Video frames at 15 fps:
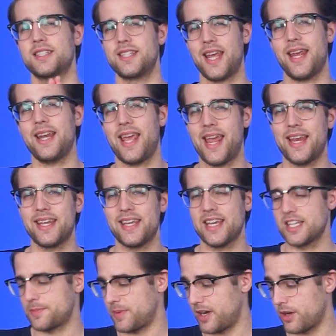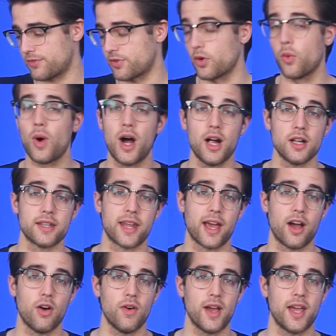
1080 has been out for a while now,